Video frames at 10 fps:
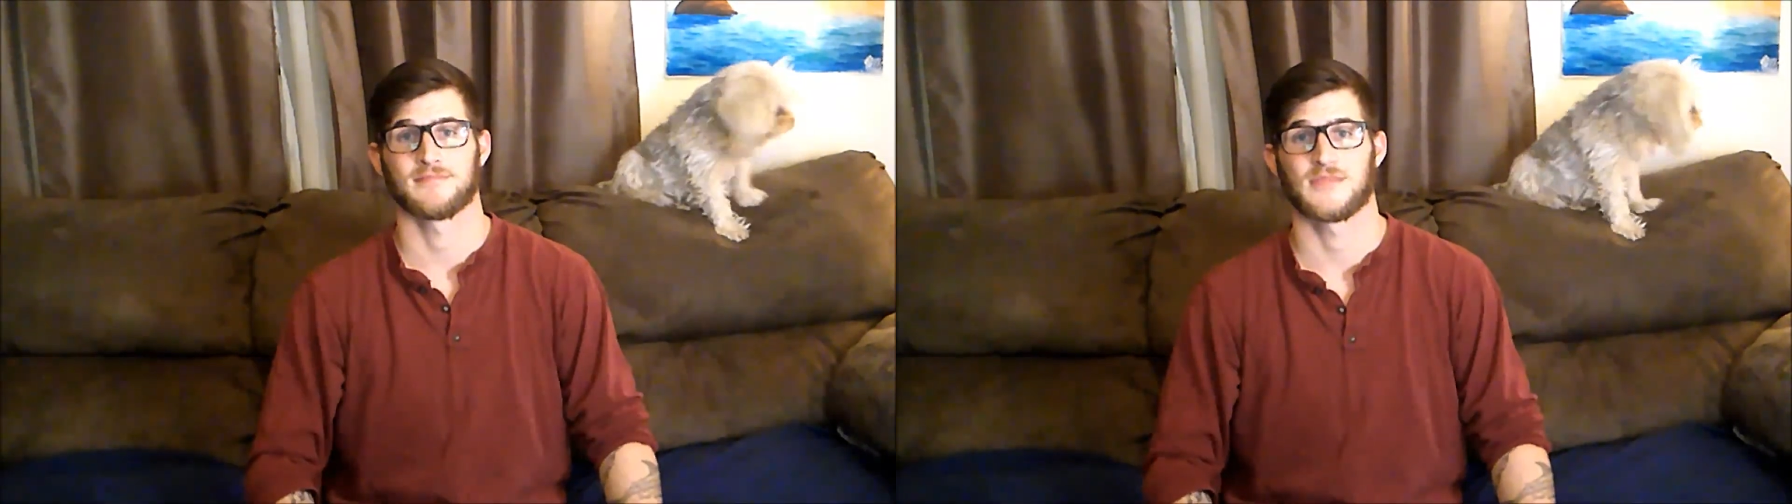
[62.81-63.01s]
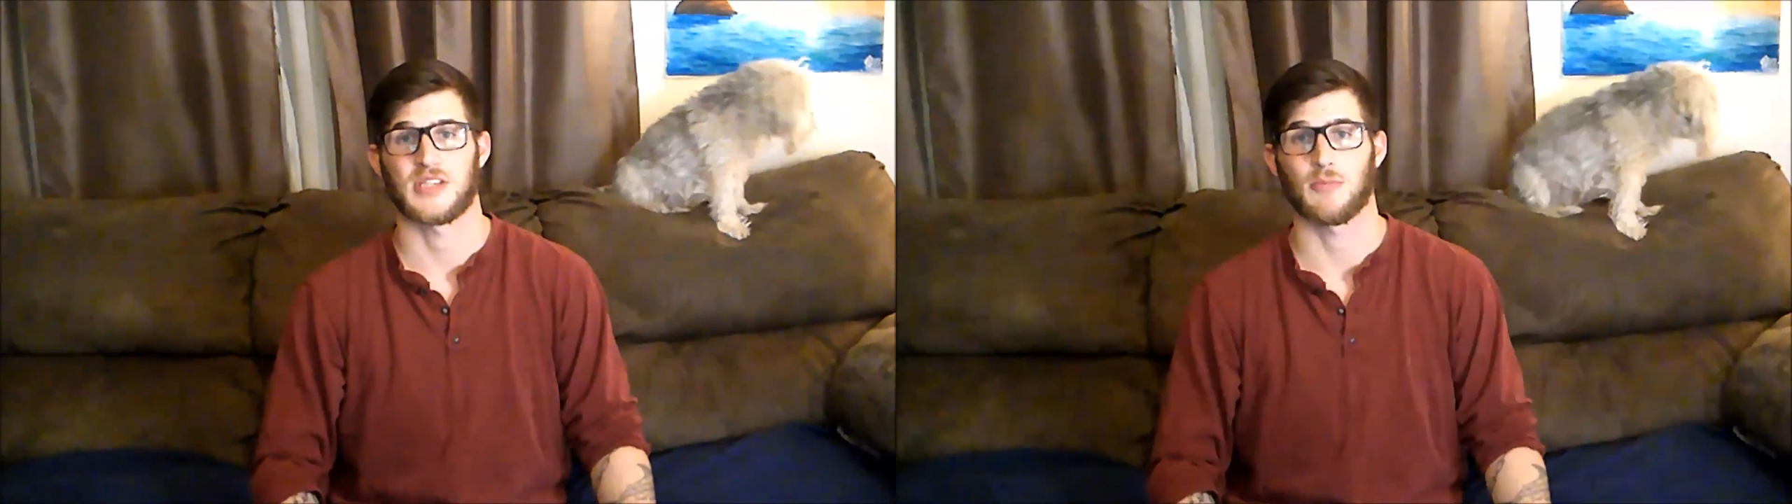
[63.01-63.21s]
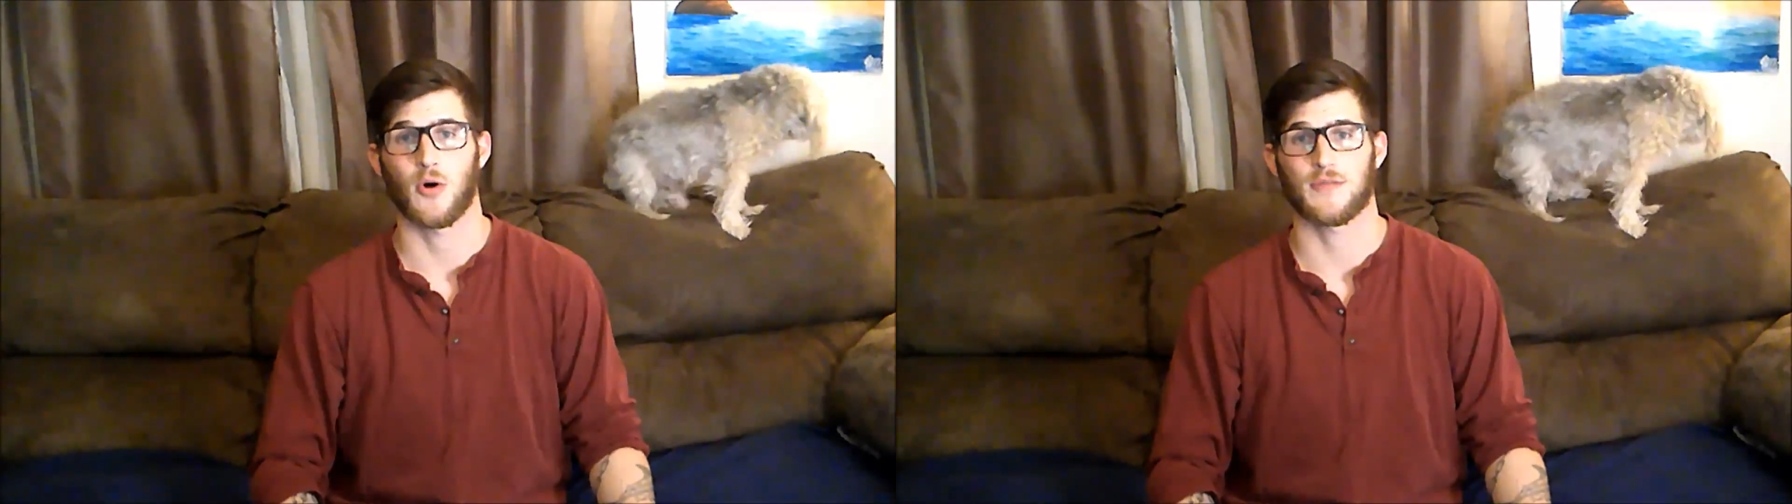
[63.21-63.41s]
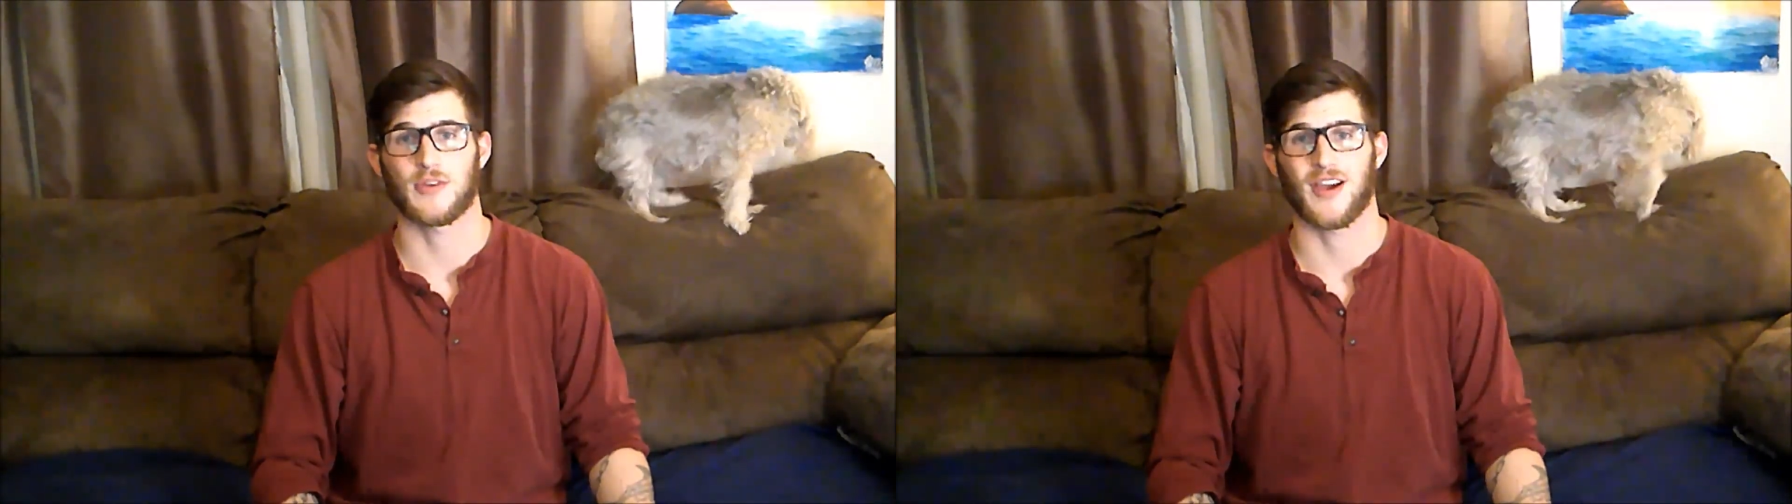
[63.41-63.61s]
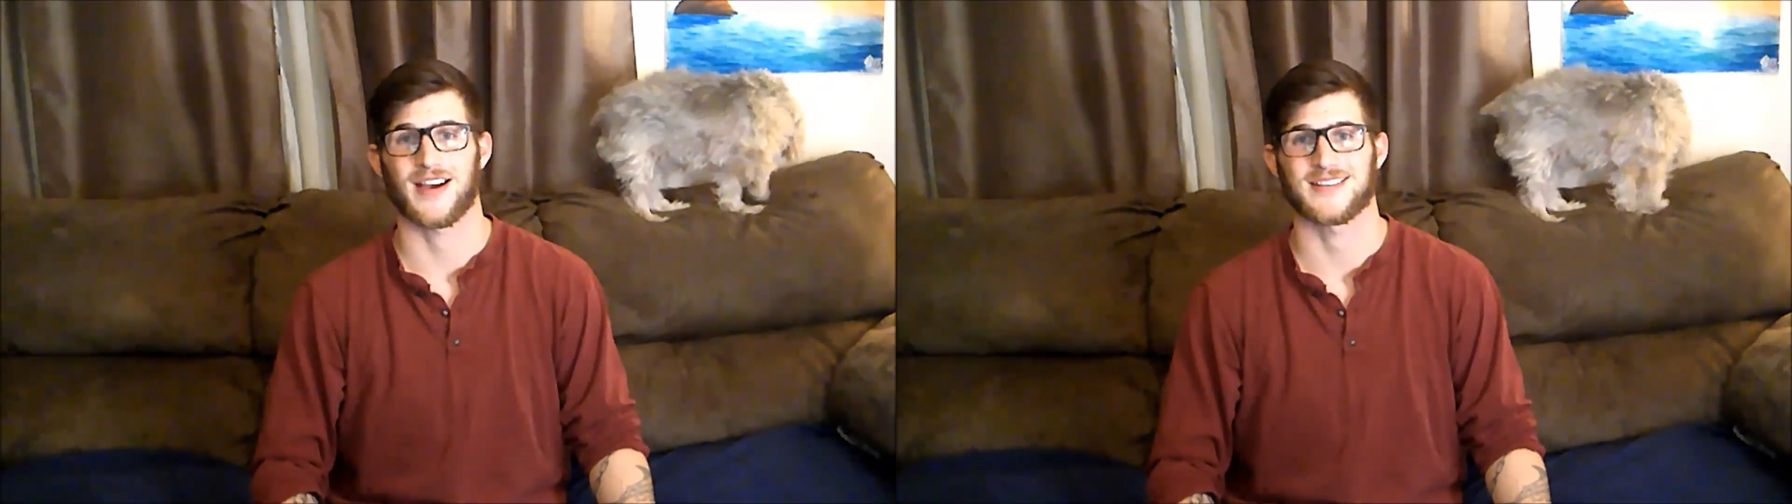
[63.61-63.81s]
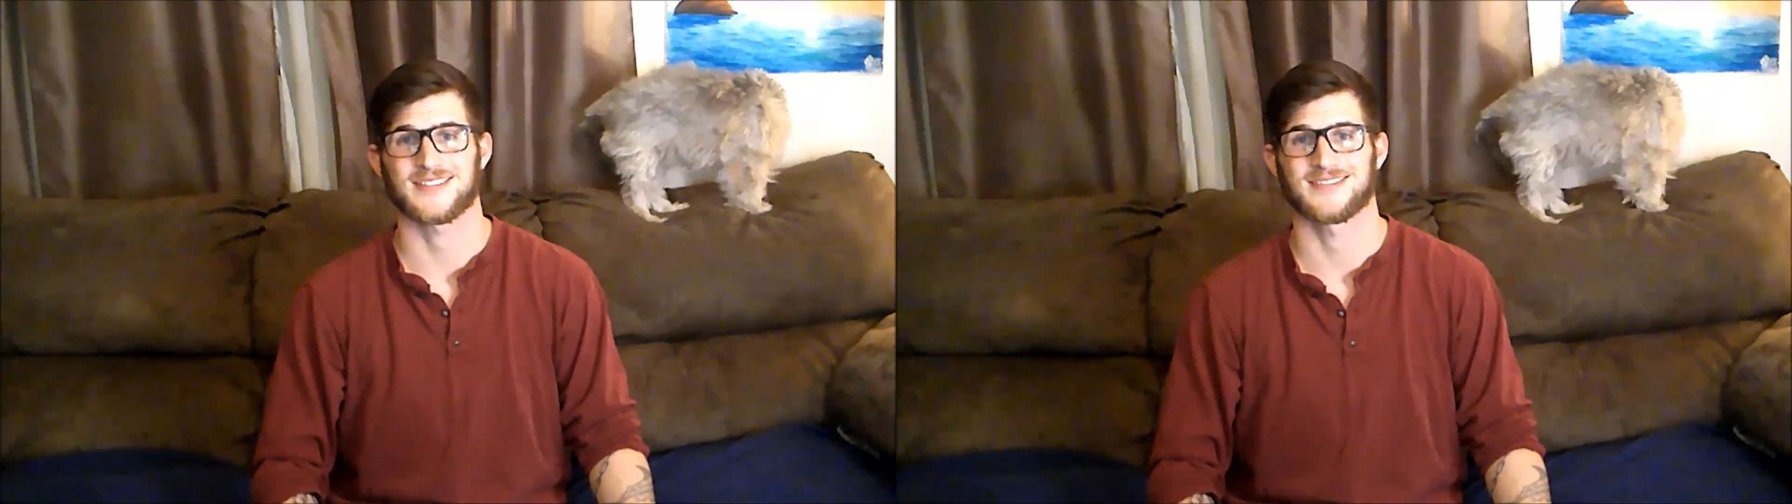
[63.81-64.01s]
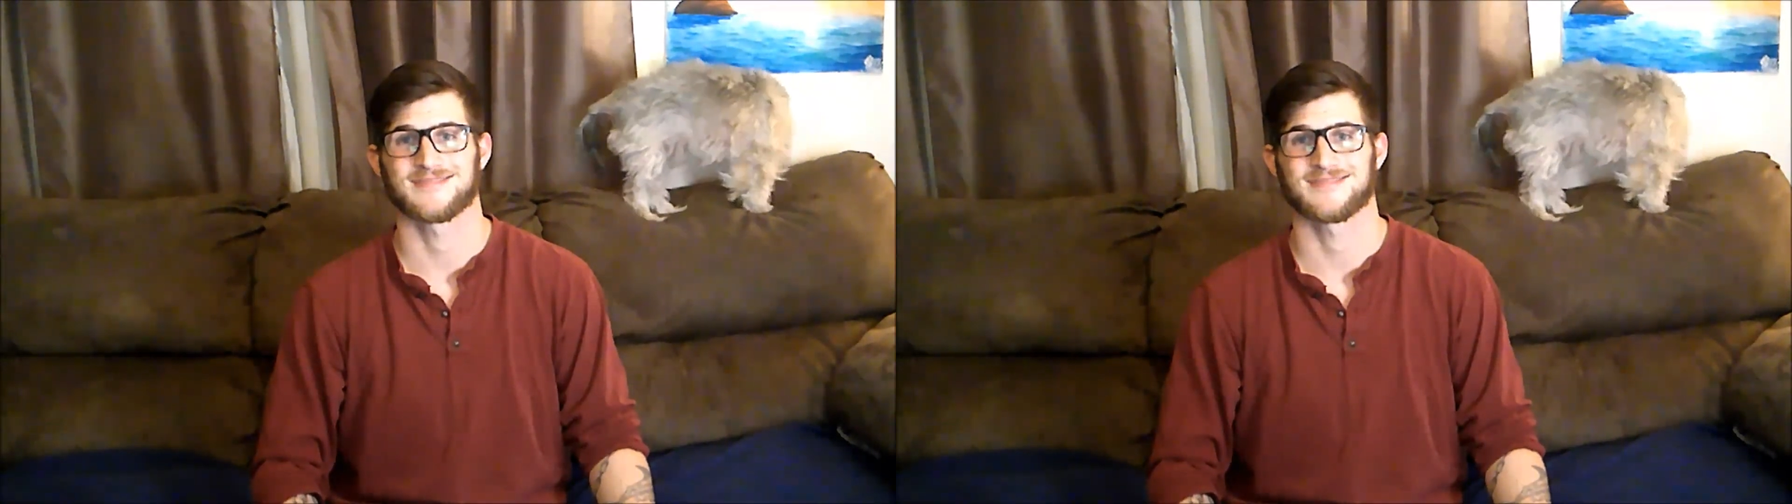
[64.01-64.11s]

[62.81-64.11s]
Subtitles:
see more of you guys.